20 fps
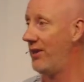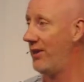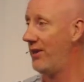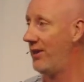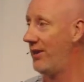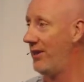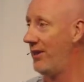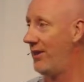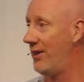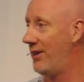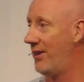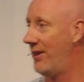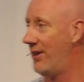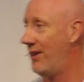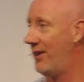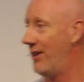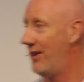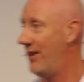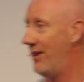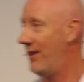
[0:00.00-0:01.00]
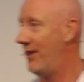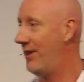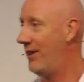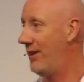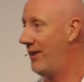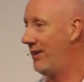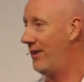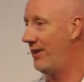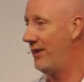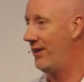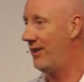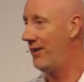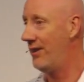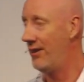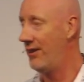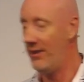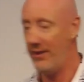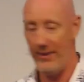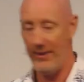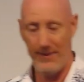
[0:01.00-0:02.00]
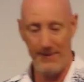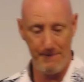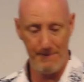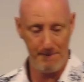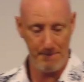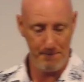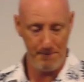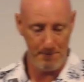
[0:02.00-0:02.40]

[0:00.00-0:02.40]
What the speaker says: (no one is talking)